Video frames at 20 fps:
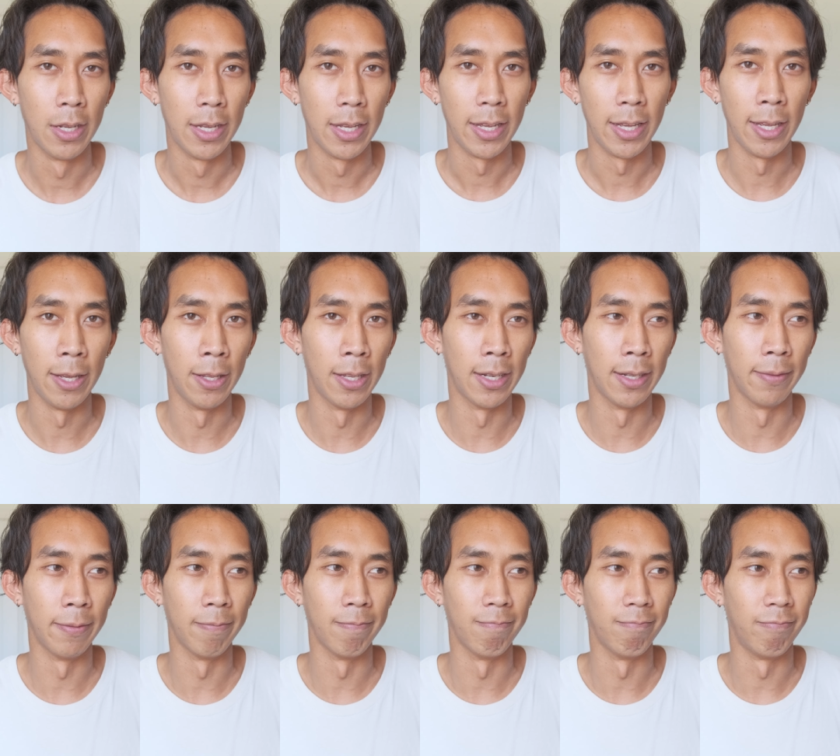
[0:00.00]

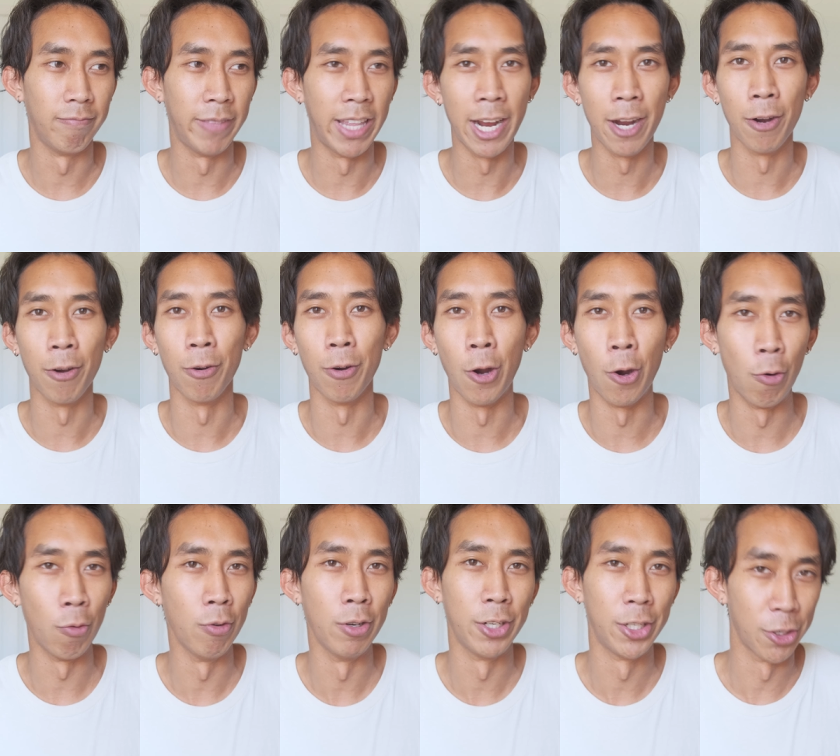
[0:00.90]
in their
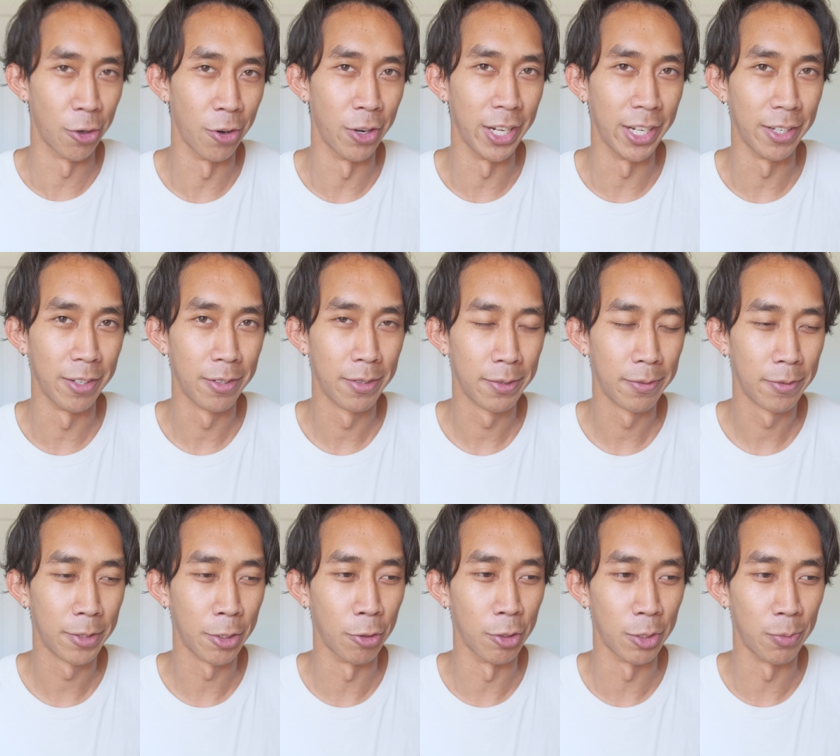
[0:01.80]
own journey,
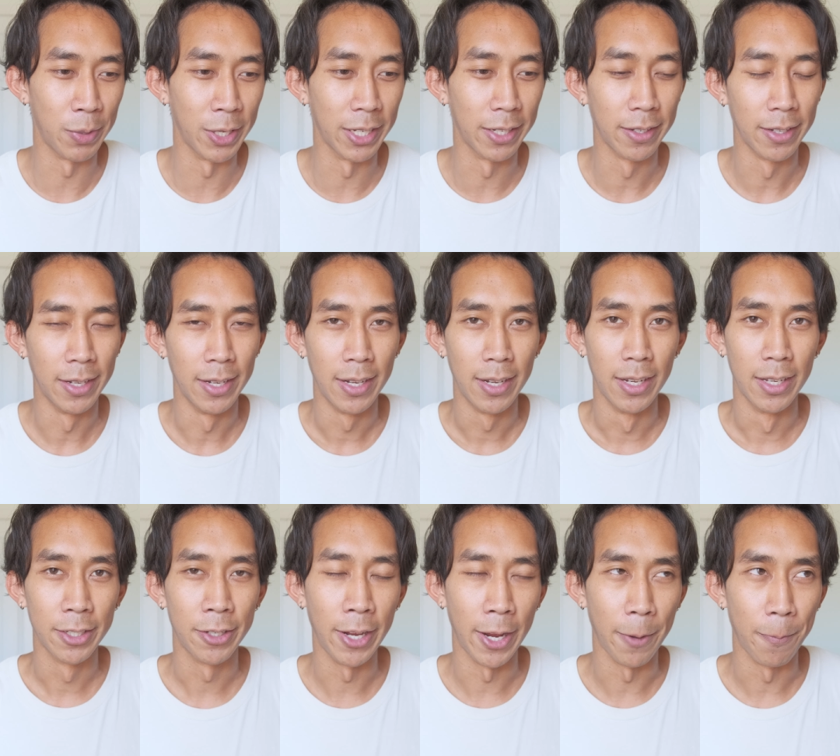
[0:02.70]
so to speak.
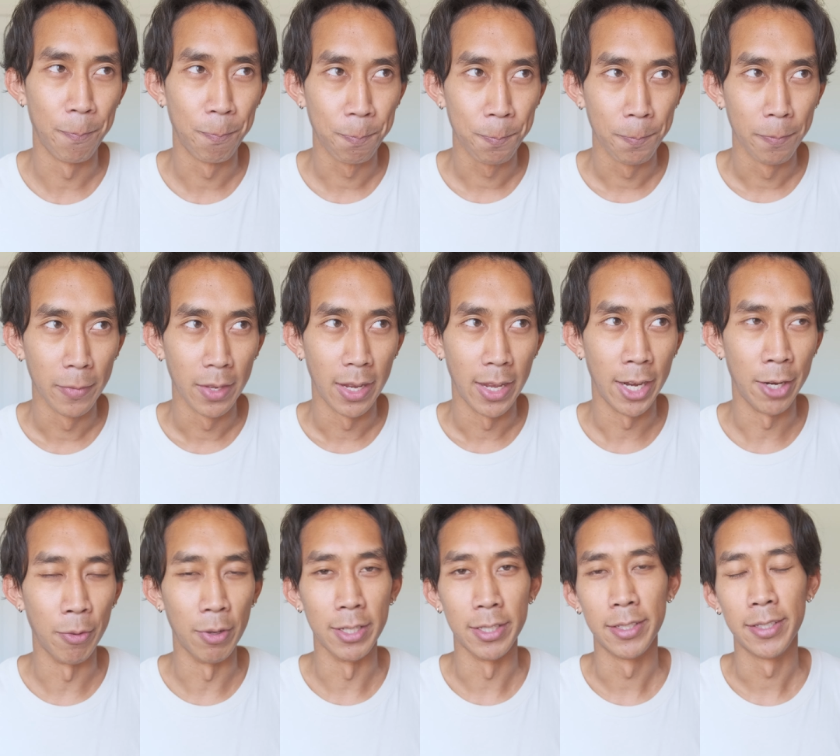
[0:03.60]
So yeah.
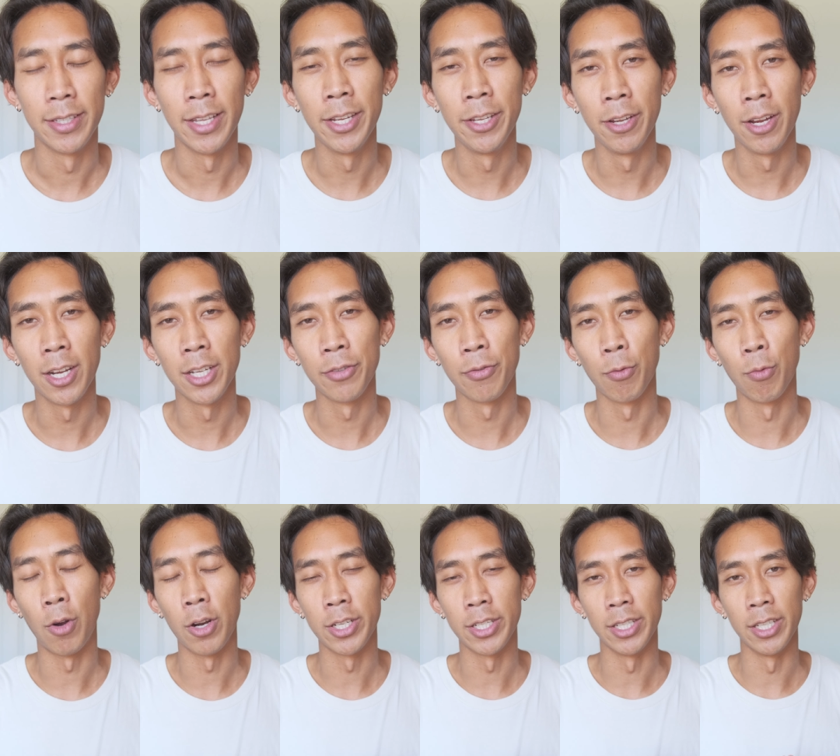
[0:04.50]
Anyways, thank you guys for
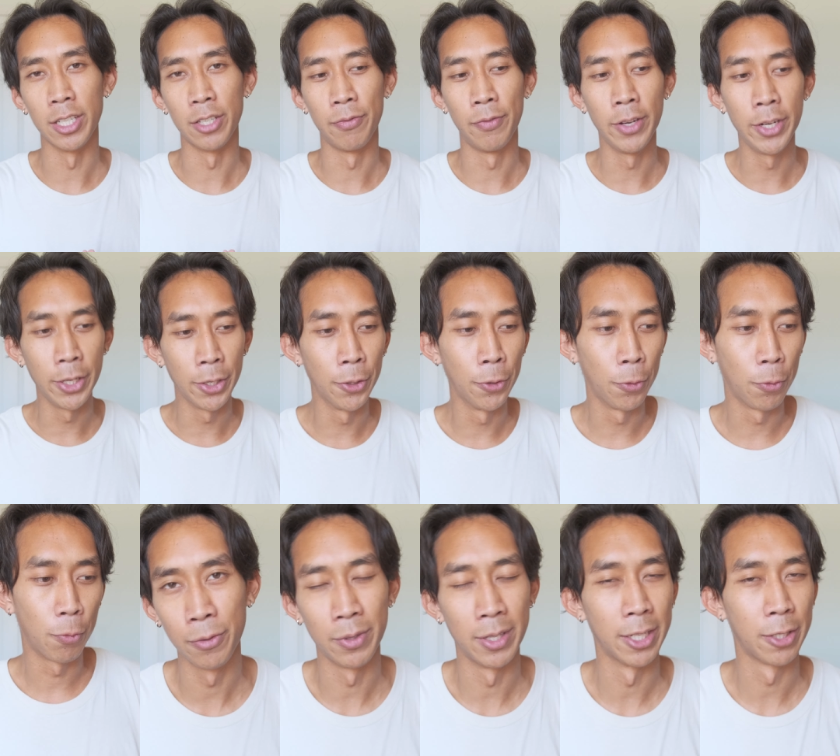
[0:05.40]
watching this video.
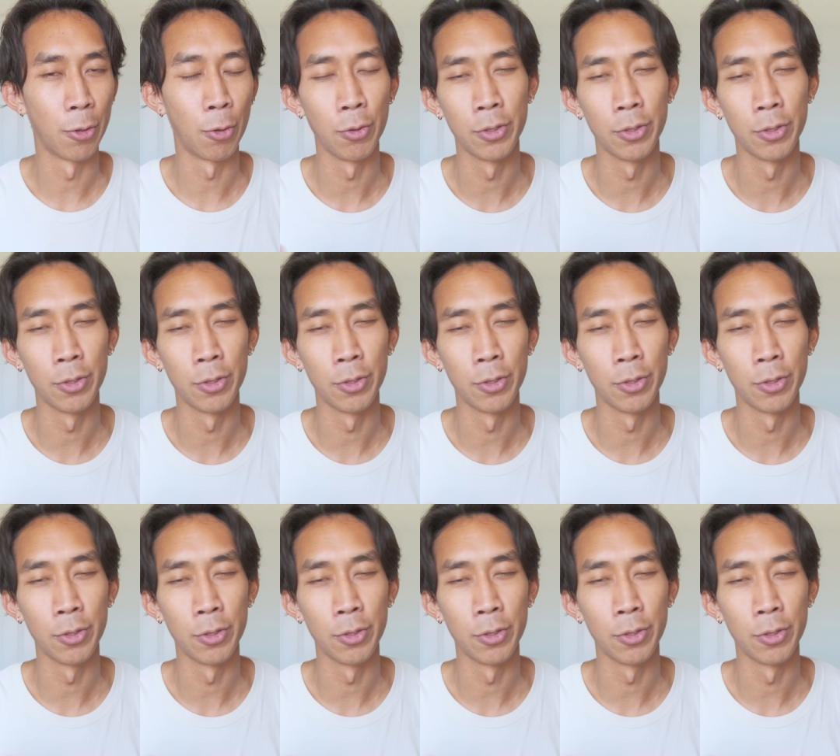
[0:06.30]
This whole